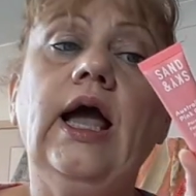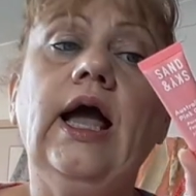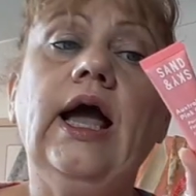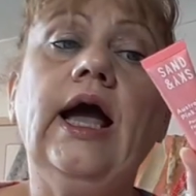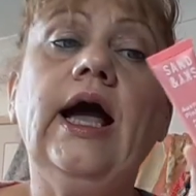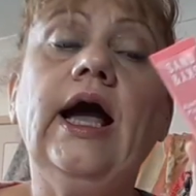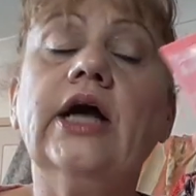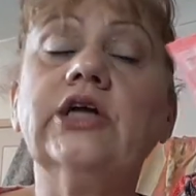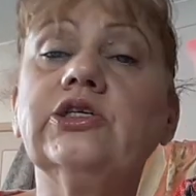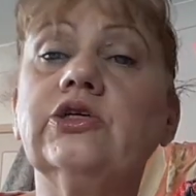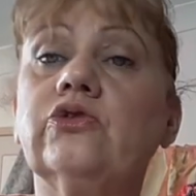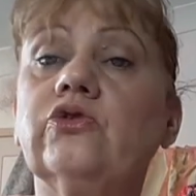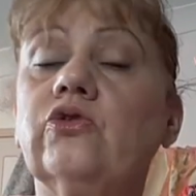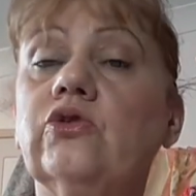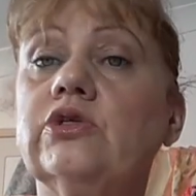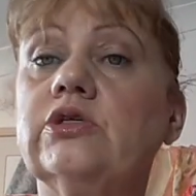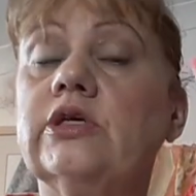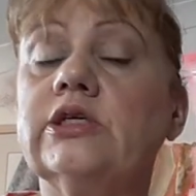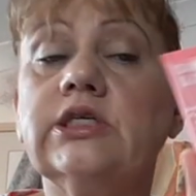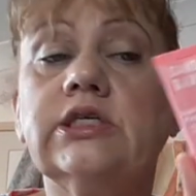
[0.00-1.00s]
I actually
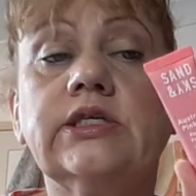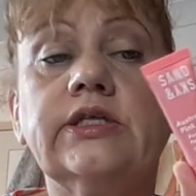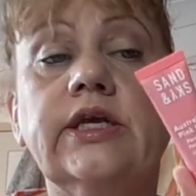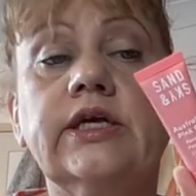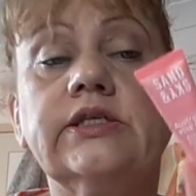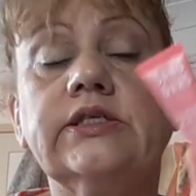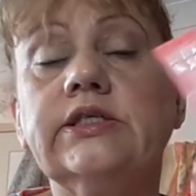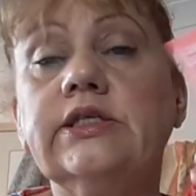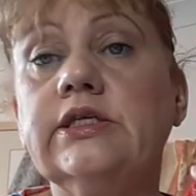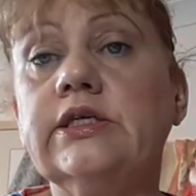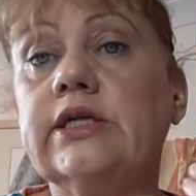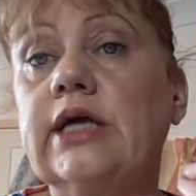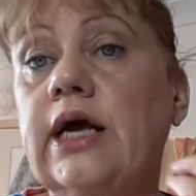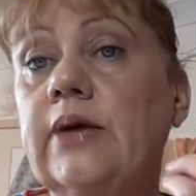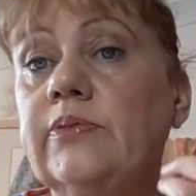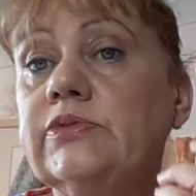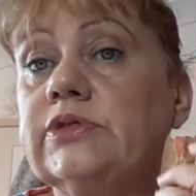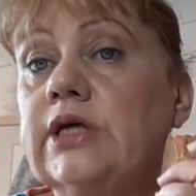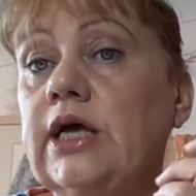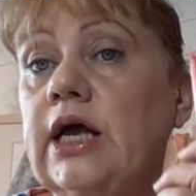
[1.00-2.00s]
thought this is 13
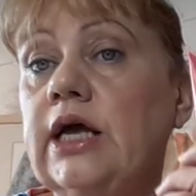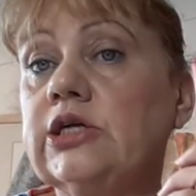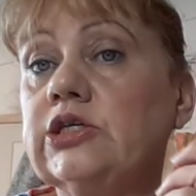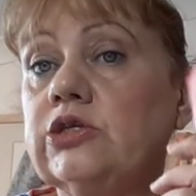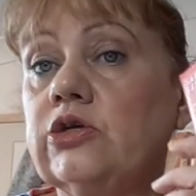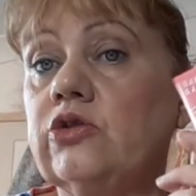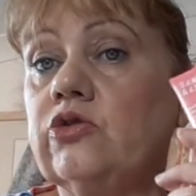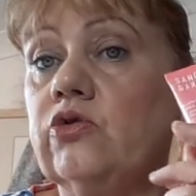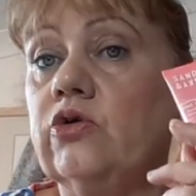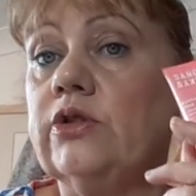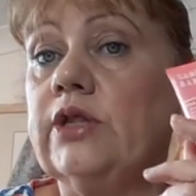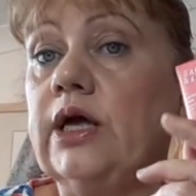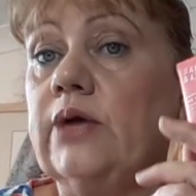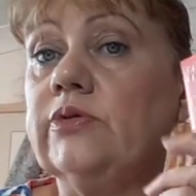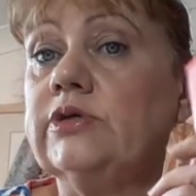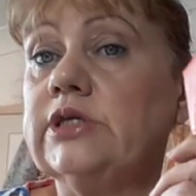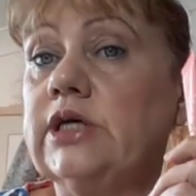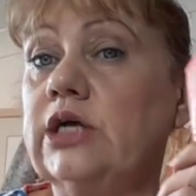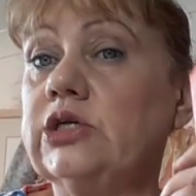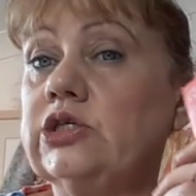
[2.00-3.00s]
grams. I actually thought that
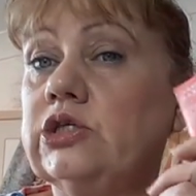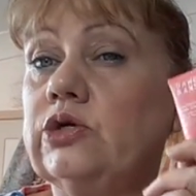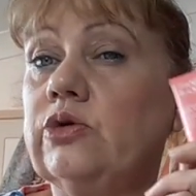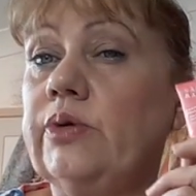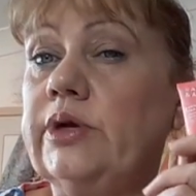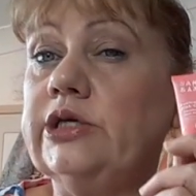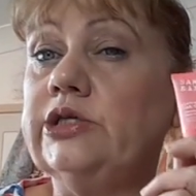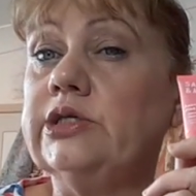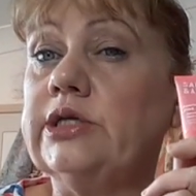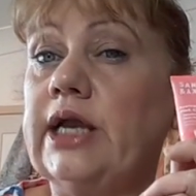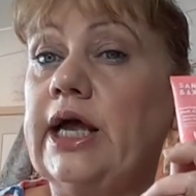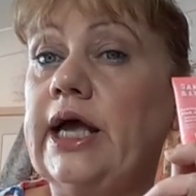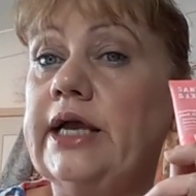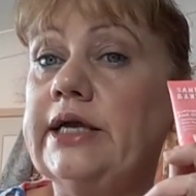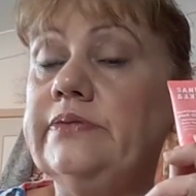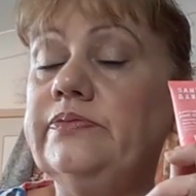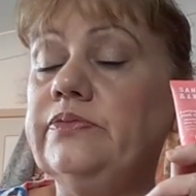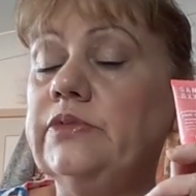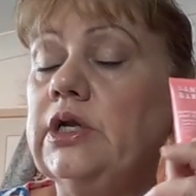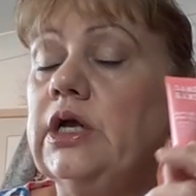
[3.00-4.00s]
was actually quite
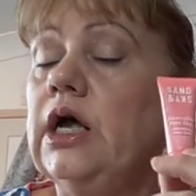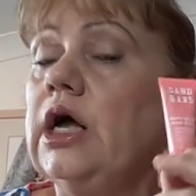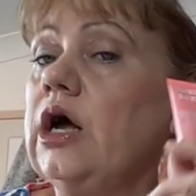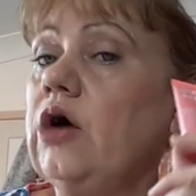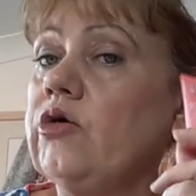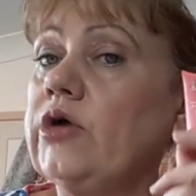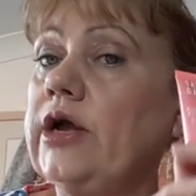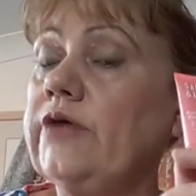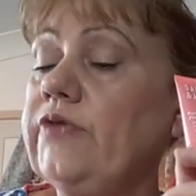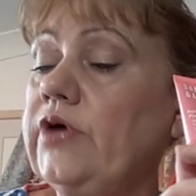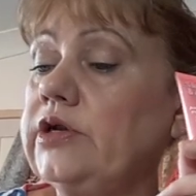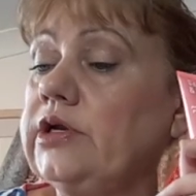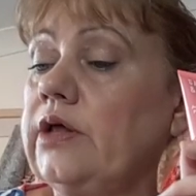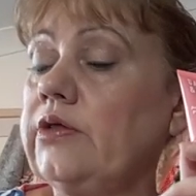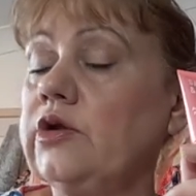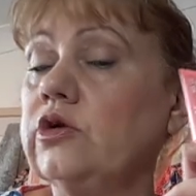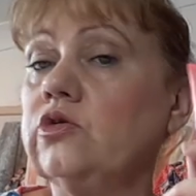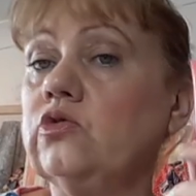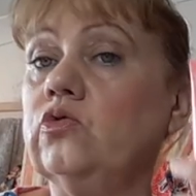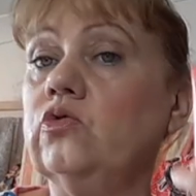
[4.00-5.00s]
drying. I'll give it
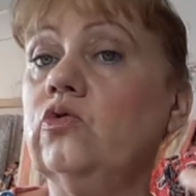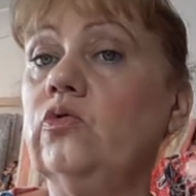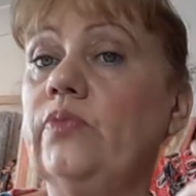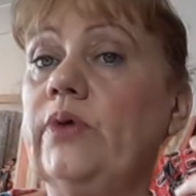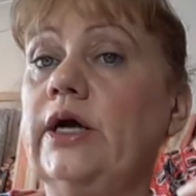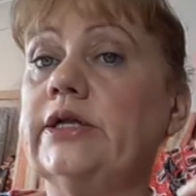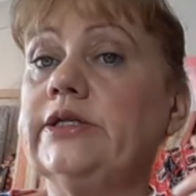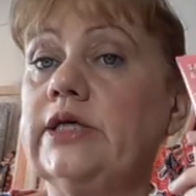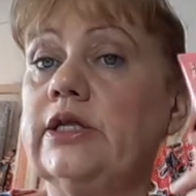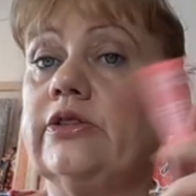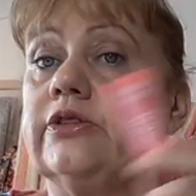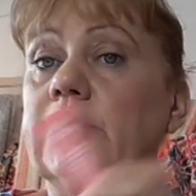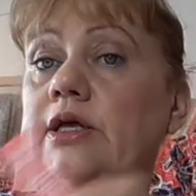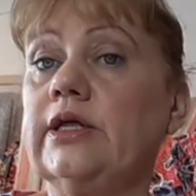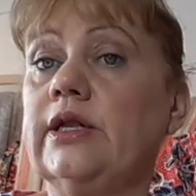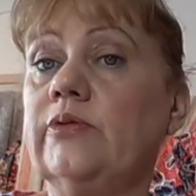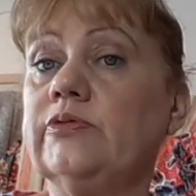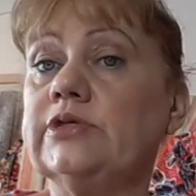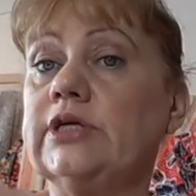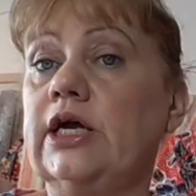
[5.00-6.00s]
another go, but I did think
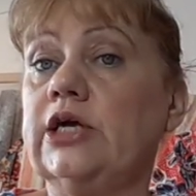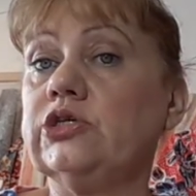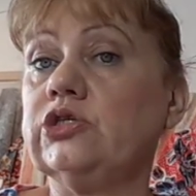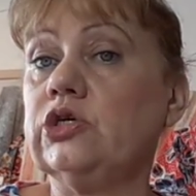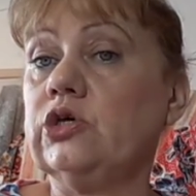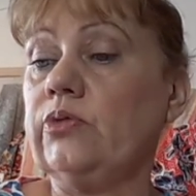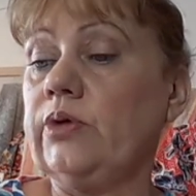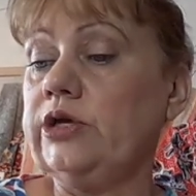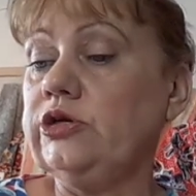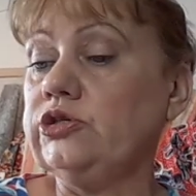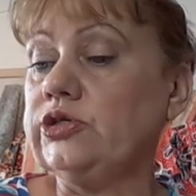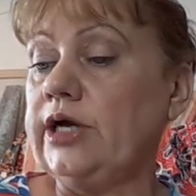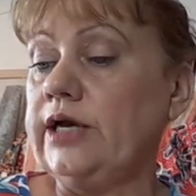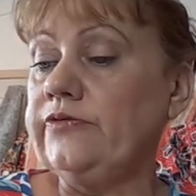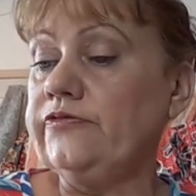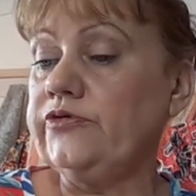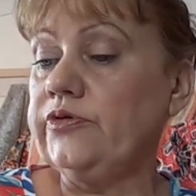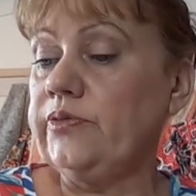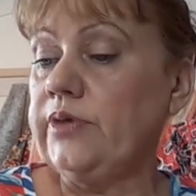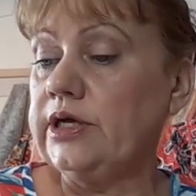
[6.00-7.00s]
that was actually quite
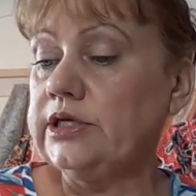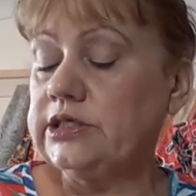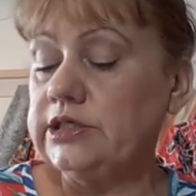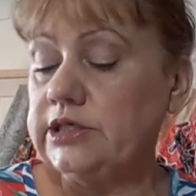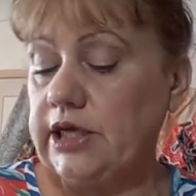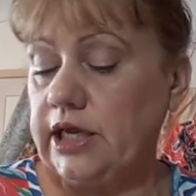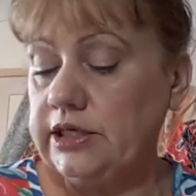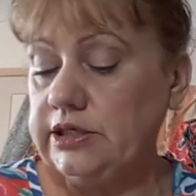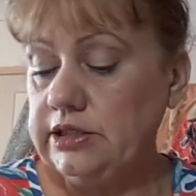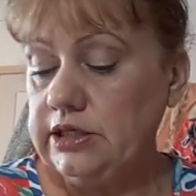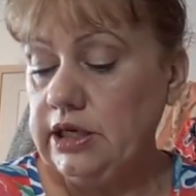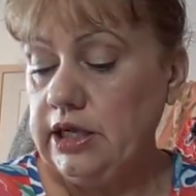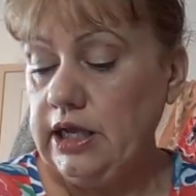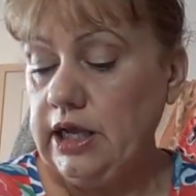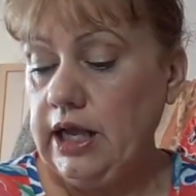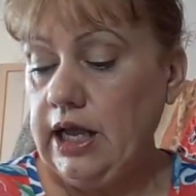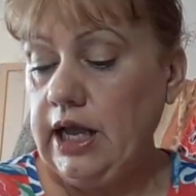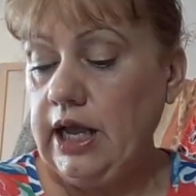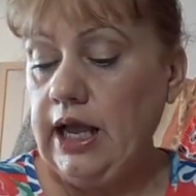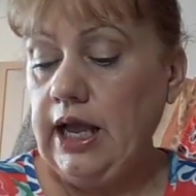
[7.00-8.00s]
drying for my skin.
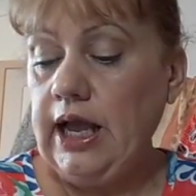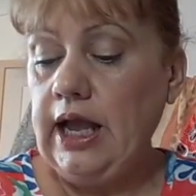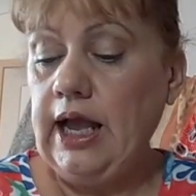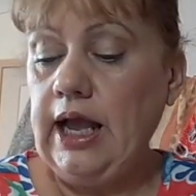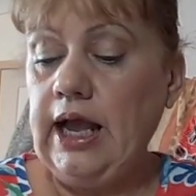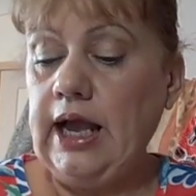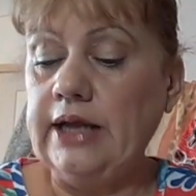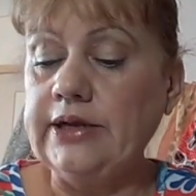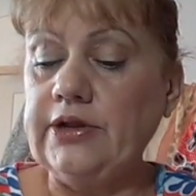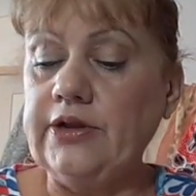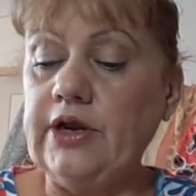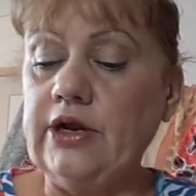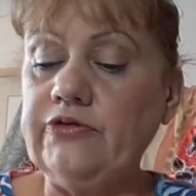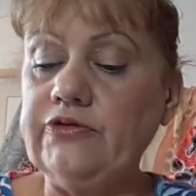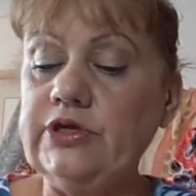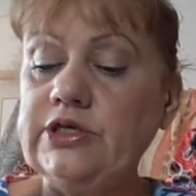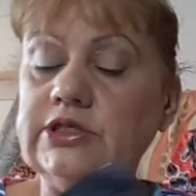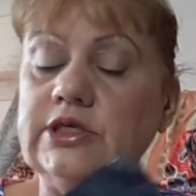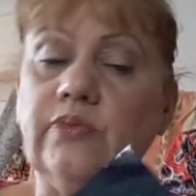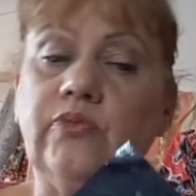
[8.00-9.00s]
And another
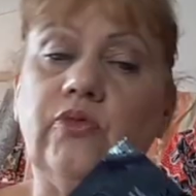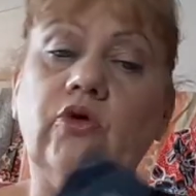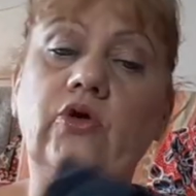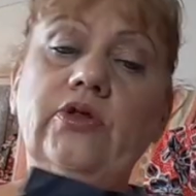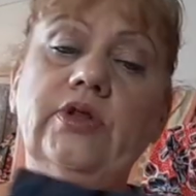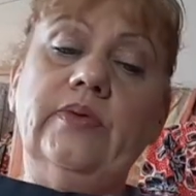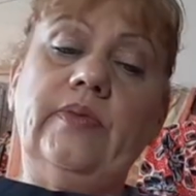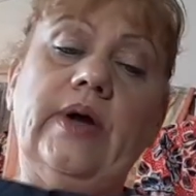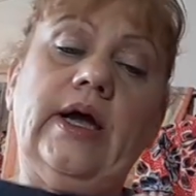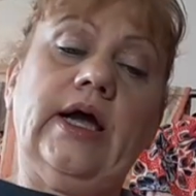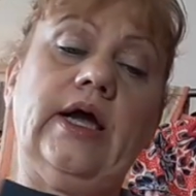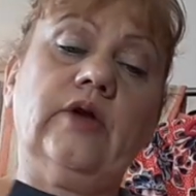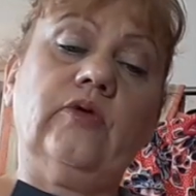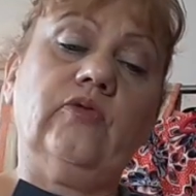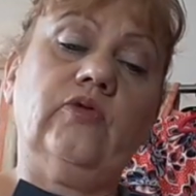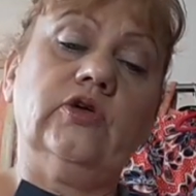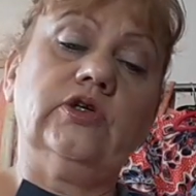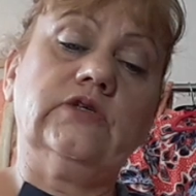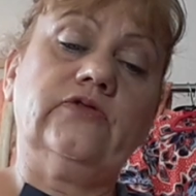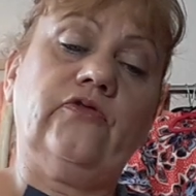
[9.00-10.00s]
reason I bought the bag
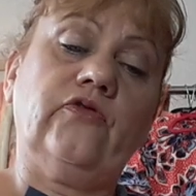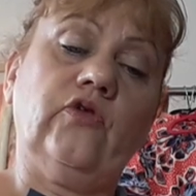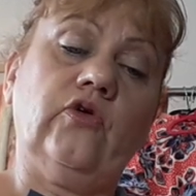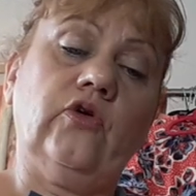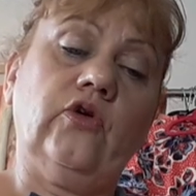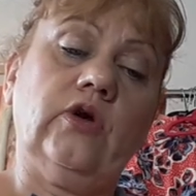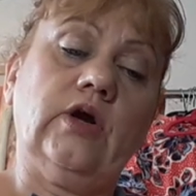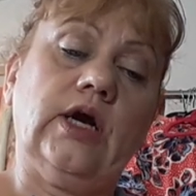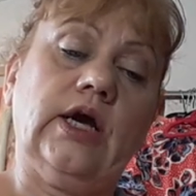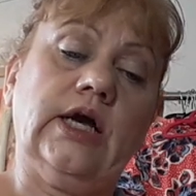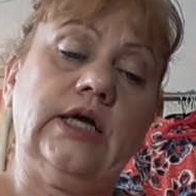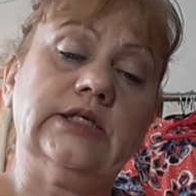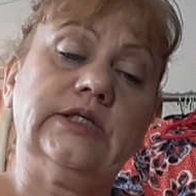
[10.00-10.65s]
was for a